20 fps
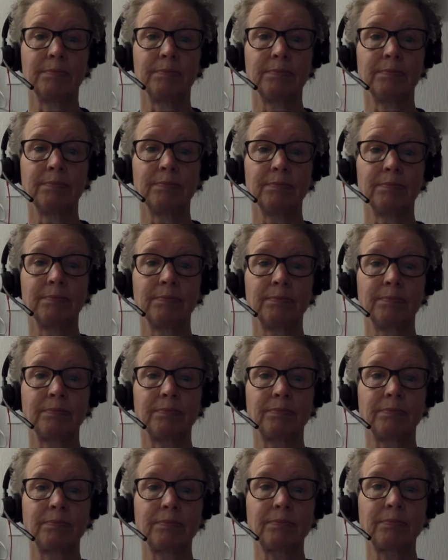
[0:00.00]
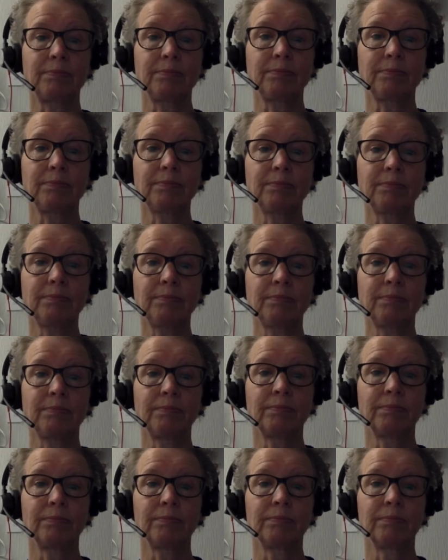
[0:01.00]

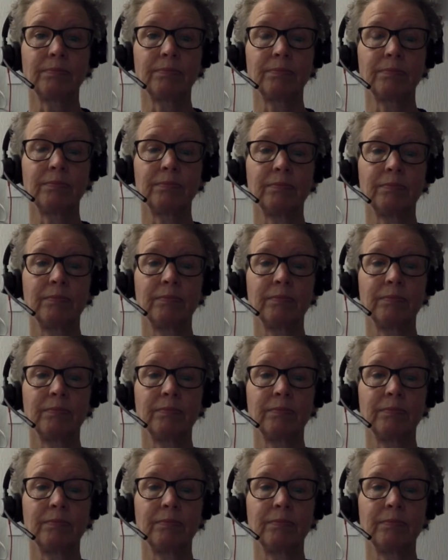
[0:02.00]
(no one is talking)